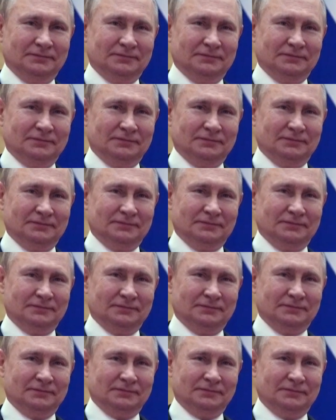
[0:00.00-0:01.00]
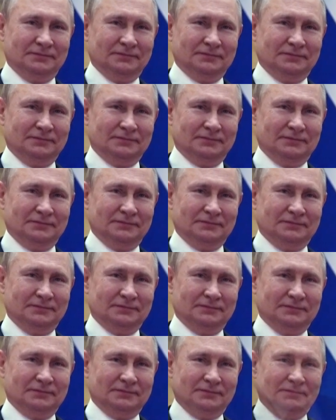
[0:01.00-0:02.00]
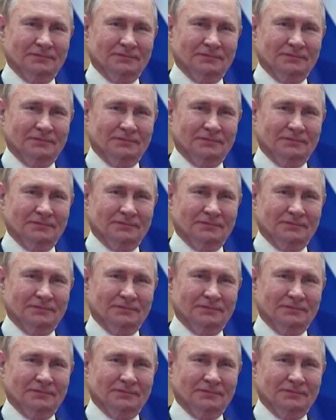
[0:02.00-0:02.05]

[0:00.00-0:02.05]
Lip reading: The person shown says nothing.